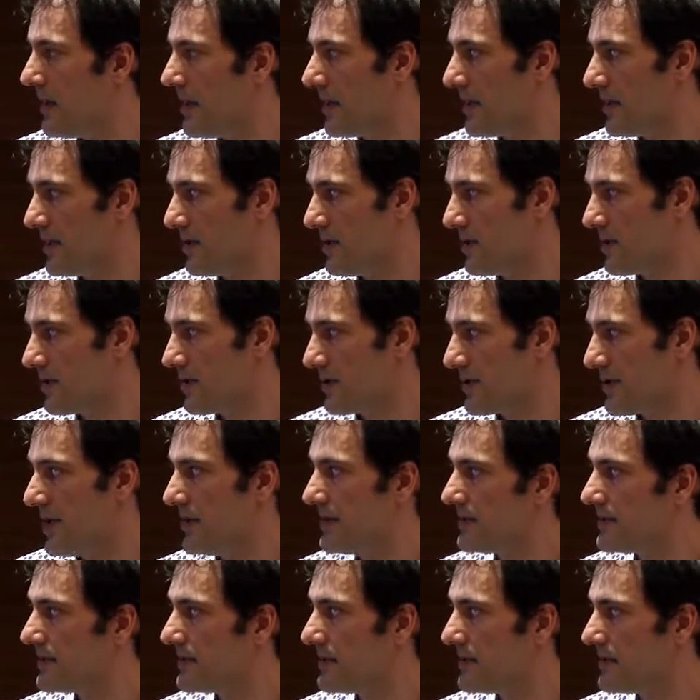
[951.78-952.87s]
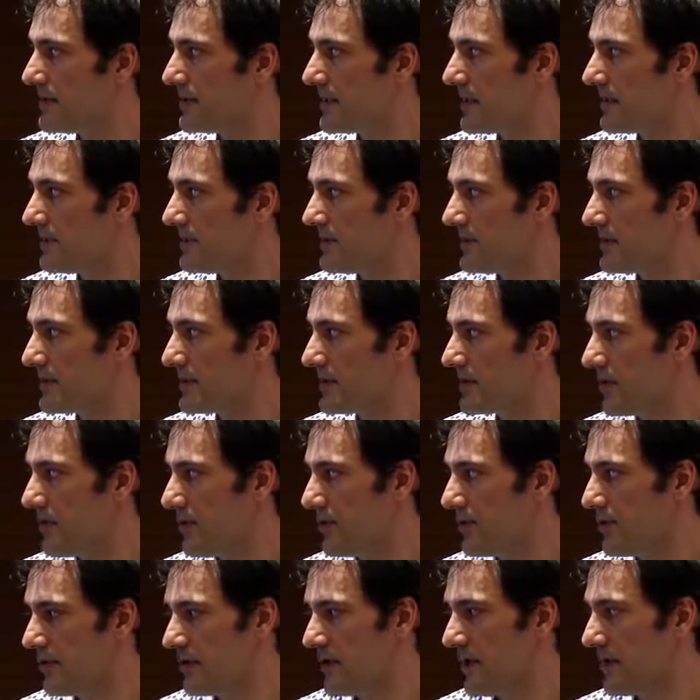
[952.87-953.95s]
in your test system, so
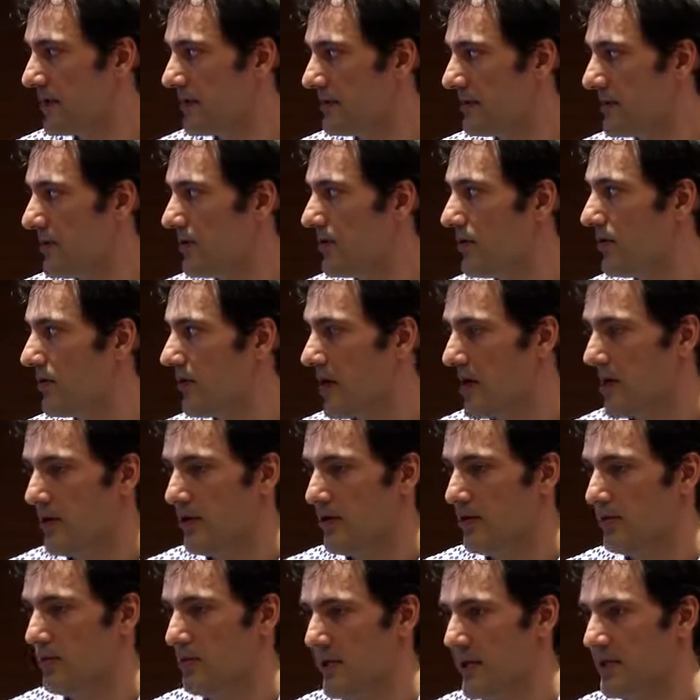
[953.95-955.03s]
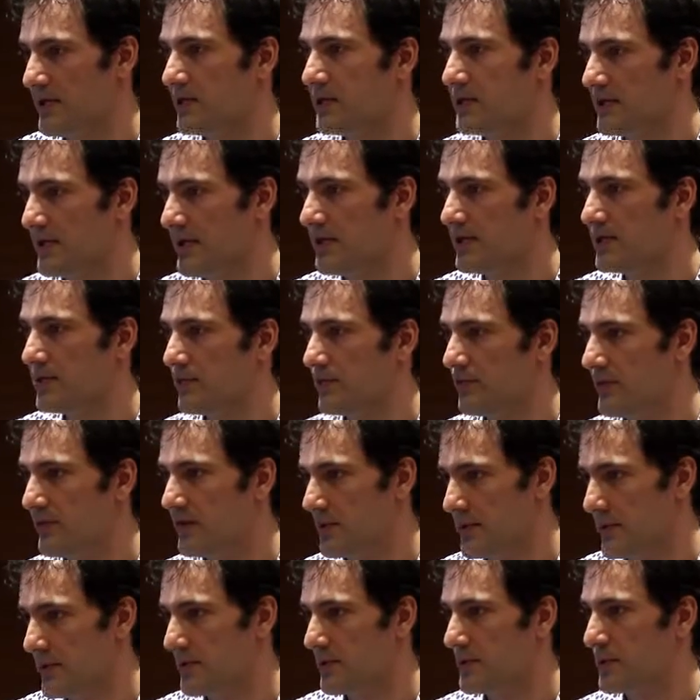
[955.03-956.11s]
you can know how much needs to be
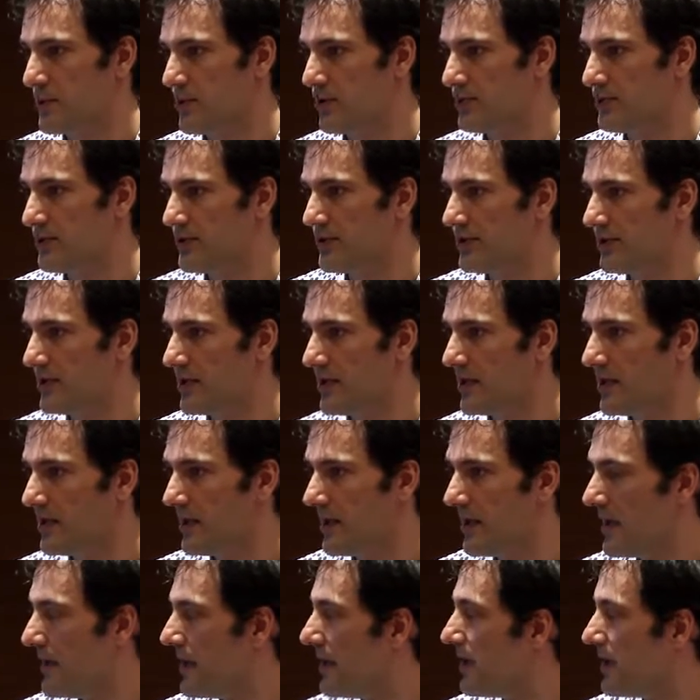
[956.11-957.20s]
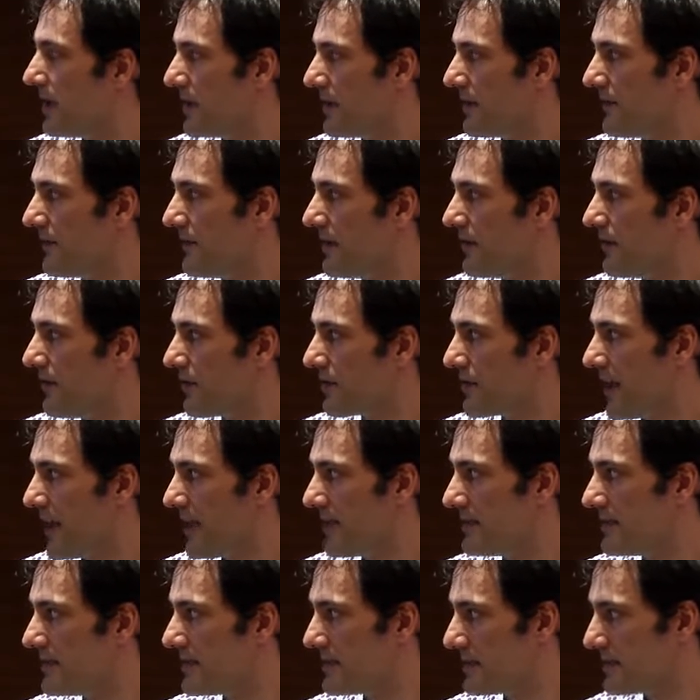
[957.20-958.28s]
transformed to the in vivo
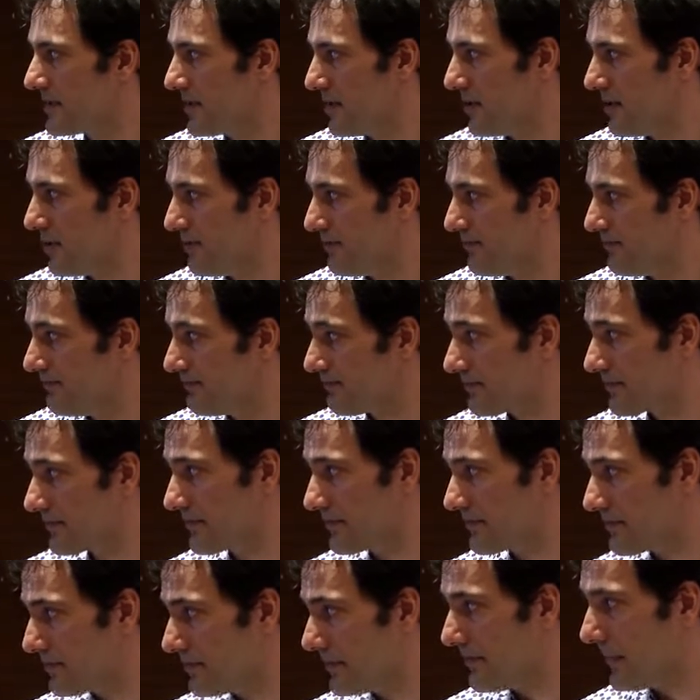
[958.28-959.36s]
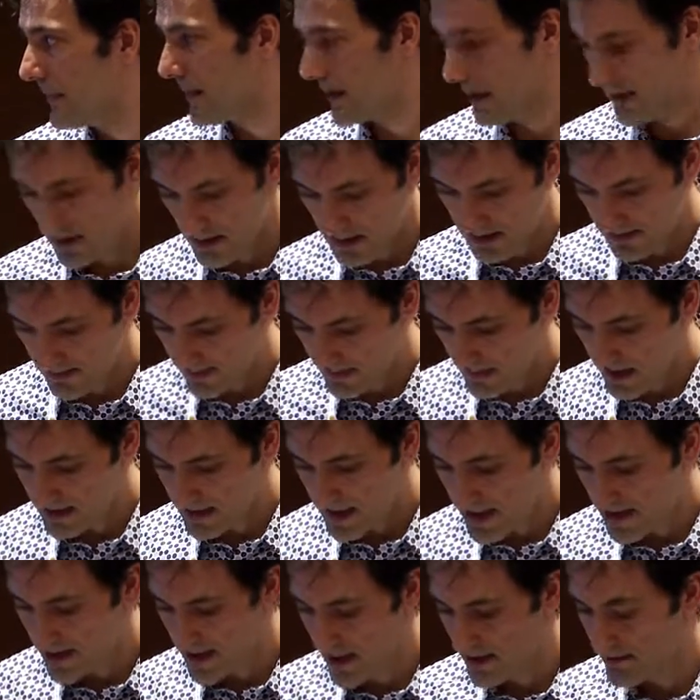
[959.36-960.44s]
case. So
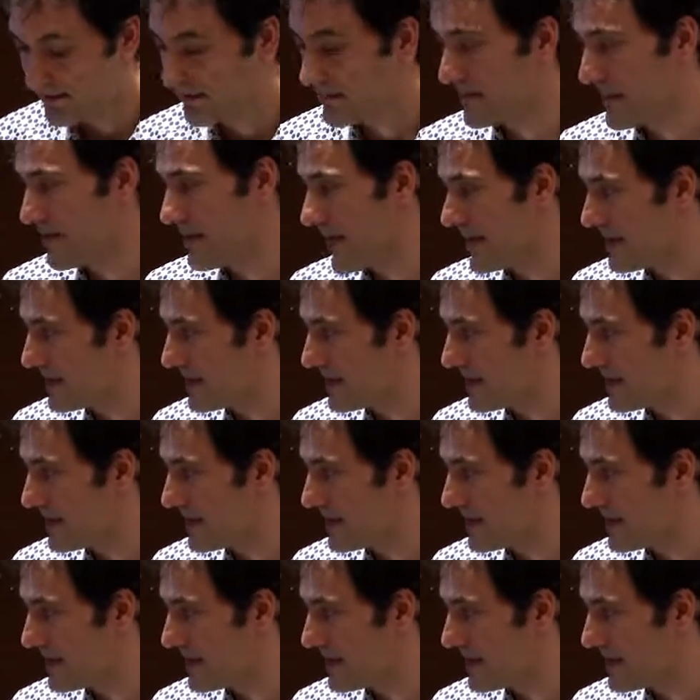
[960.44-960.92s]
again, at